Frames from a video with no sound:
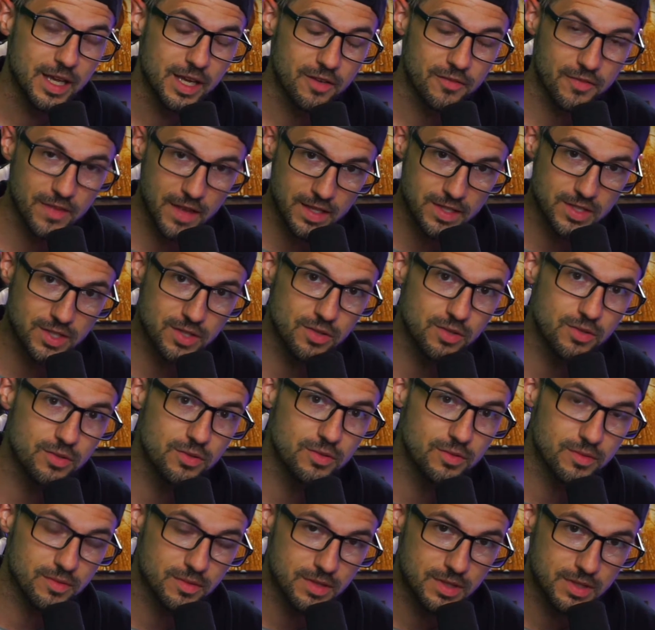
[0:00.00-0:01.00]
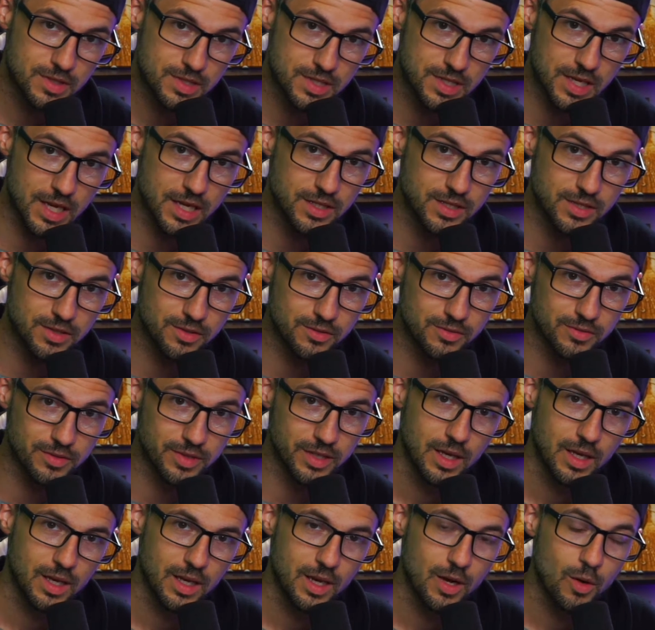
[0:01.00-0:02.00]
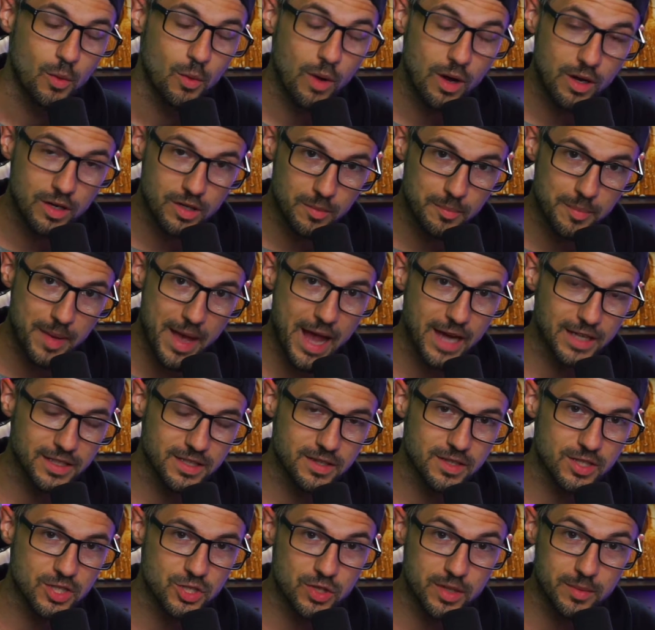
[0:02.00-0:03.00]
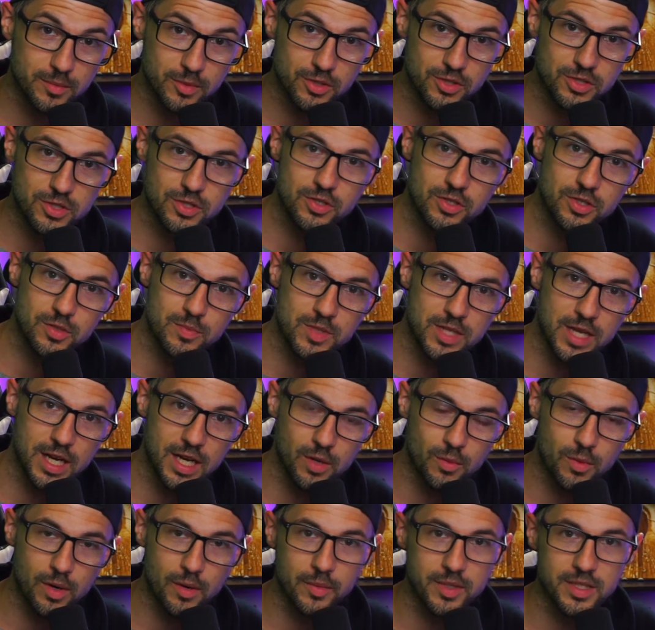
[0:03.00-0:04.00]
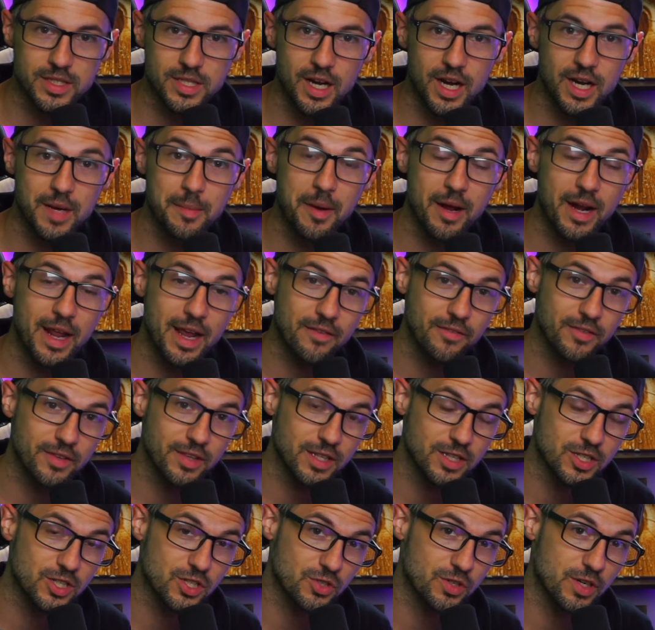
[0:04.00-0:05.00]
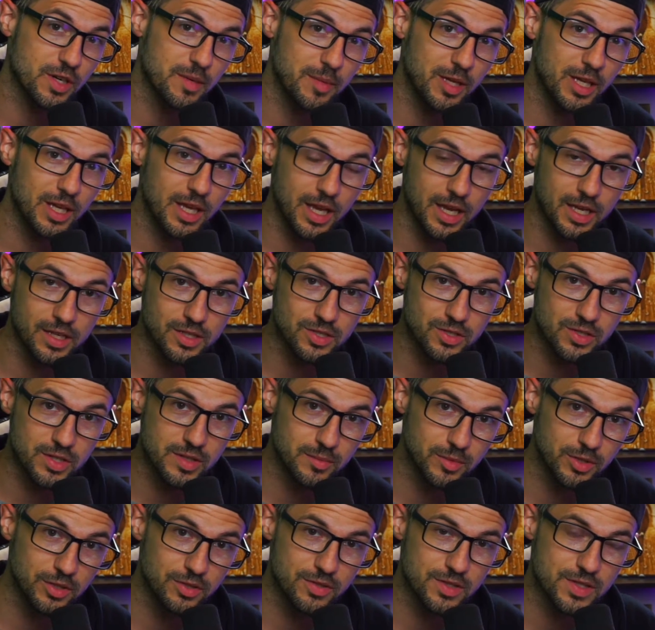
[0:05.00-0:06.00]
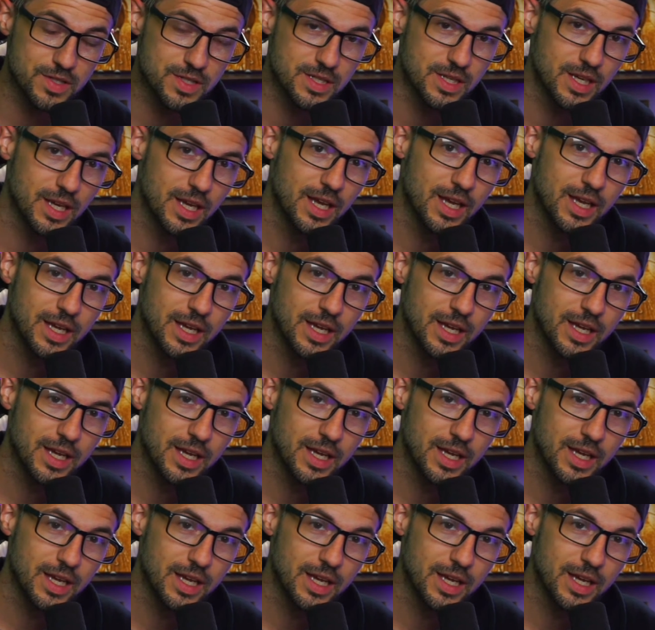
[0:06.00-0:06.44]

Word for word: If that's you, stay tuned. Welcome back to the Streamloots YouTube channel where we talk about everything streaming and Streamloots.